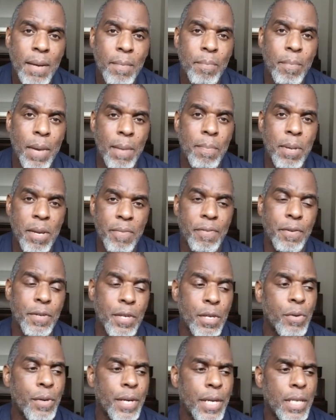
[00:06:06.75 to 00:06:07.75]
Maybe for
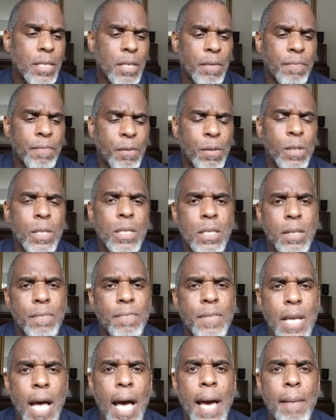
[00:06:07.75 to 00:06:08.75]
you, it is the fullness
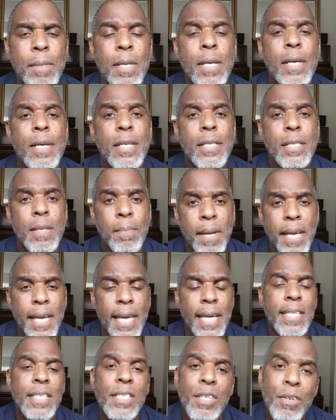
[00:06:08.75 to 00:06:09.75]
of time to
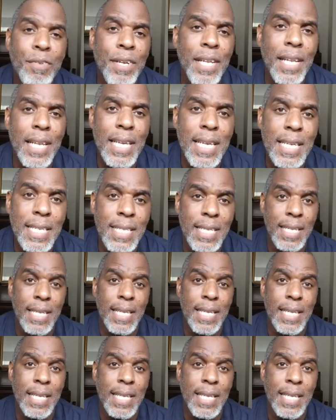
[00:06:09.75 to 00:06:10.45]
begin to release.